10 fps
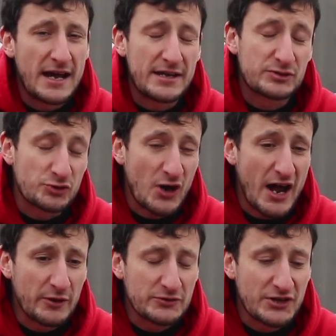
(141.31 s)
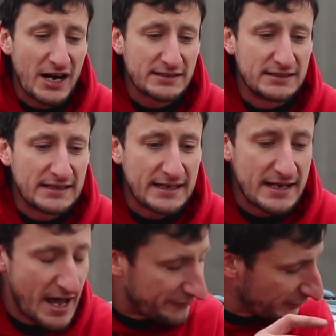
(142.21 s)
It's dry on track
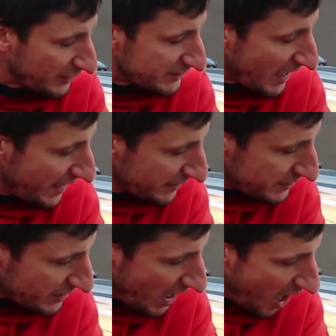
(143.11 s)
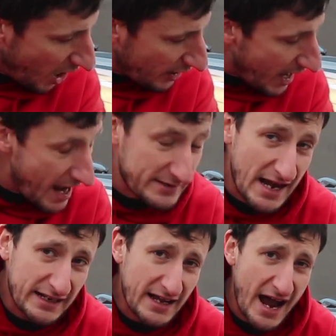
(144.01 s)
today. Front tyres are
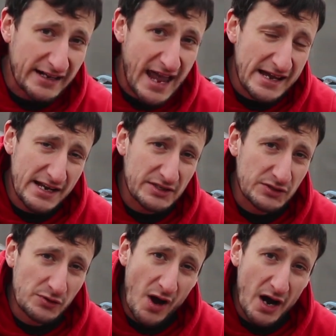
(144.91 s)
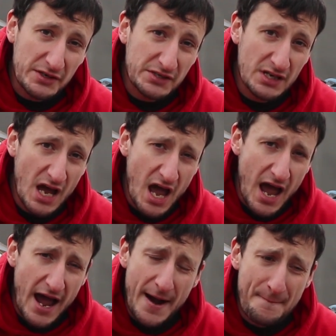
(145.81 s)
Nankang NS2Rs.
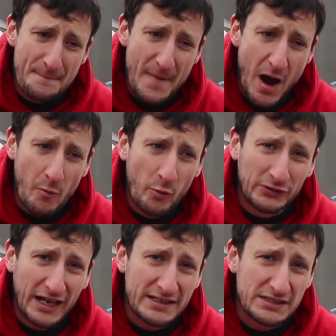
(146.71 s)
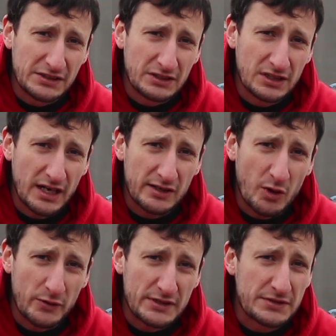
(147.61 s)
I won't lie to you, I
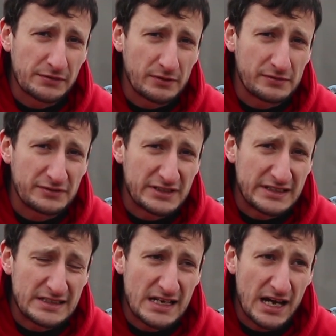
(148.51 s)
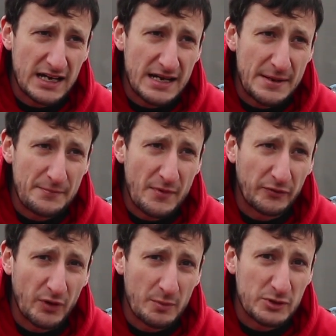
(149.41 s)
got these for free
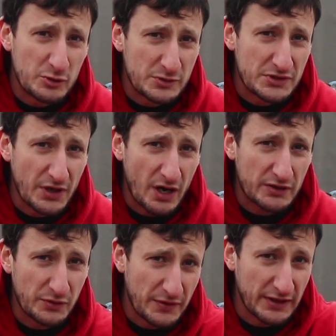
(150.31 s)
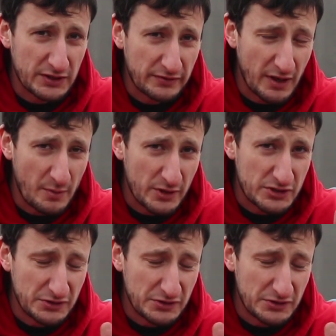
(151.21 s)
from Ewan Stark, so thank you very much,